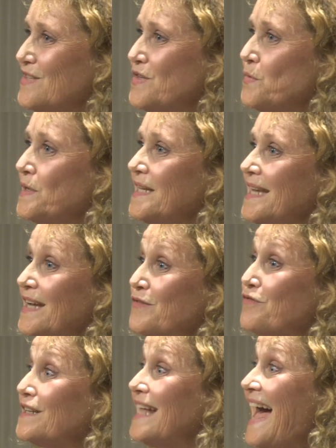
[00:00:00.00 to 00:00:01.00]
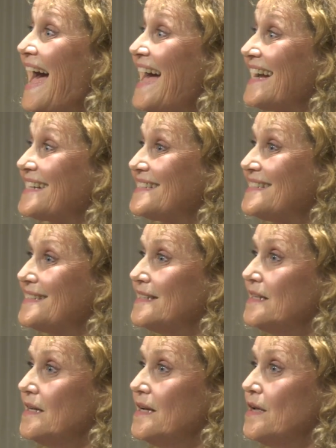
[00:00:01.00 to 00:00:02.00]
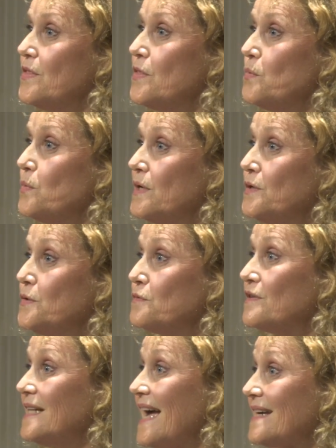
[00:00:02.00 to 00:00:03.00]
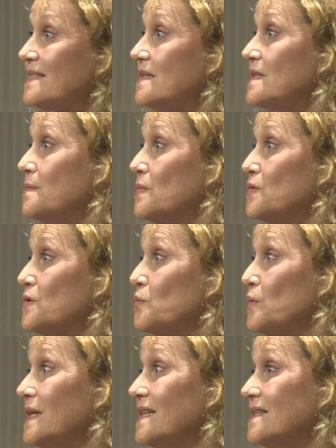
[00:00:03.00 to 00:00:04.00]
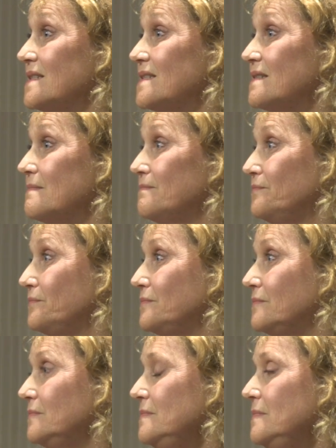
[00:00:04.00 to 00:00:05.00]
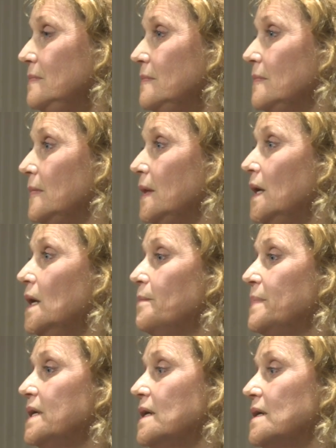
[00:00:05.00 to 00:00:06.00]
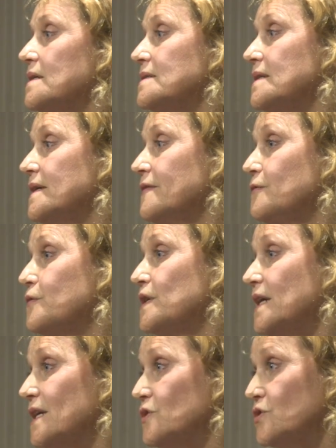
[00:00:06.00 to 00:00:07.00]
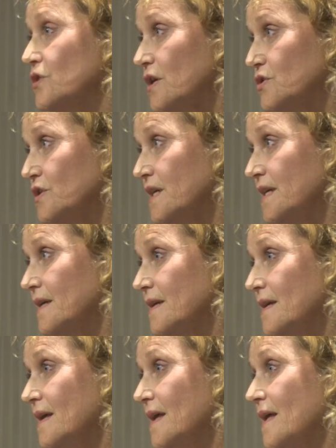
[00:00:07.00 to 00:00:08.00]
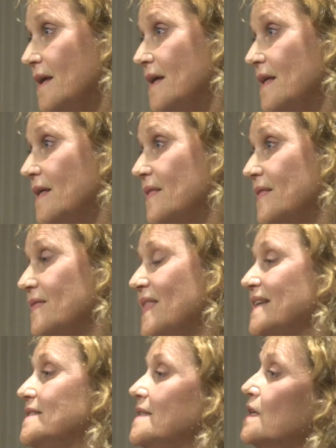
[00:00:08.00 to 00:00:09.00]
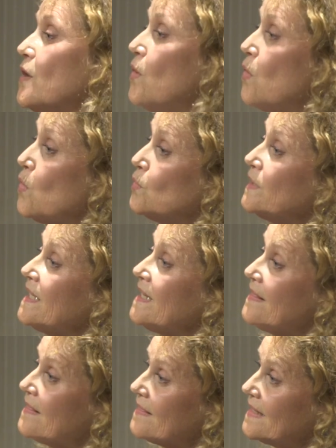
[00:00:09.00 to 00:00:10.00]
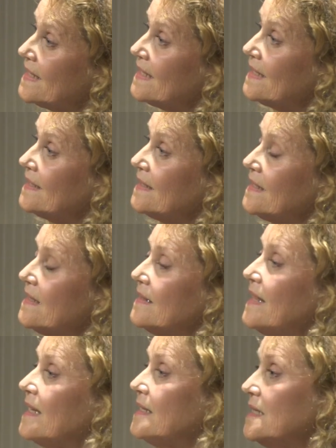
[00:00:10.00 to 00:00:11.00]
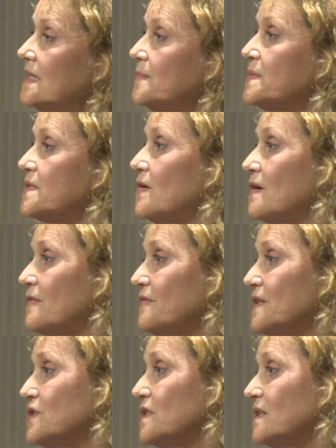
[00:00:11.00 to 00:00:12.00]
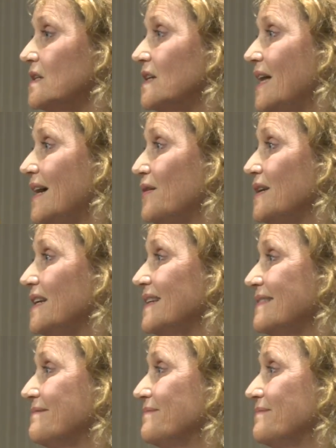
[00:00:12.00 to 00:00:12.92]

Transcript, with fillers: So again, relax. The one who relaxes the most wins. Because if we're not judging, that's the only thing that keeps our vision cloudy.